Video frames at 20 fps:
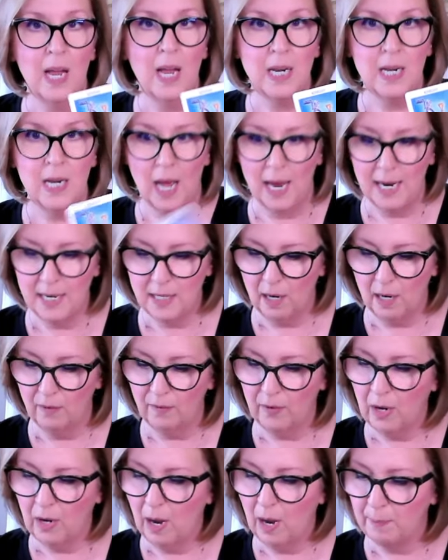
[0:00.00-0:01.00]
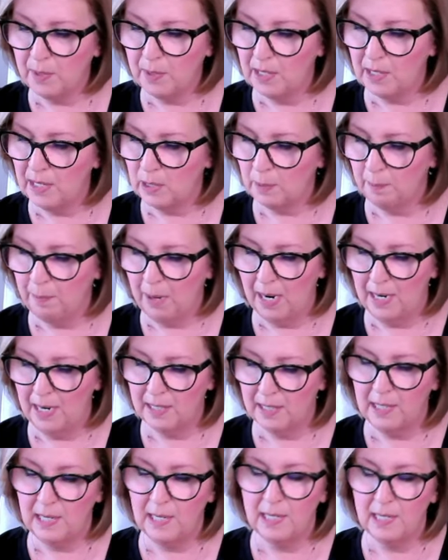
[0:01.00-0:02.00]
Knight of Cups is
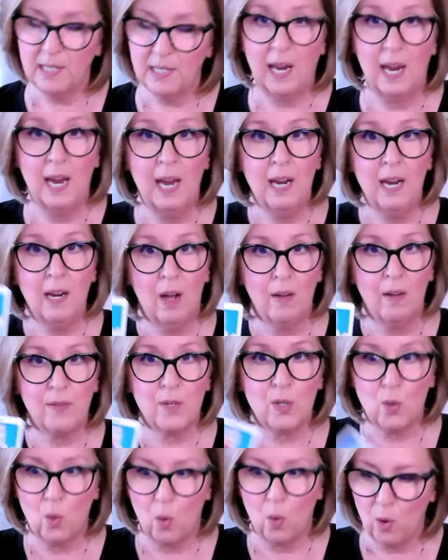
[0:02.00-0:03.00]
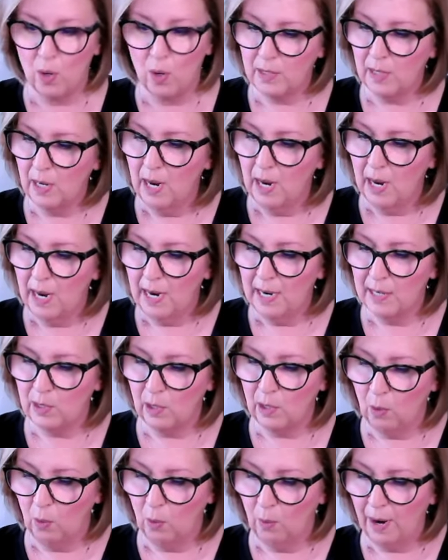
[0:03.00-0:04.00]
Pisces. King of Swords is
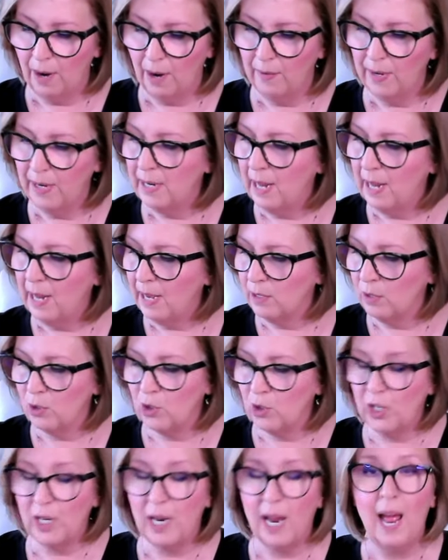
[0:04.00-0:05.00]
Aquarian energy.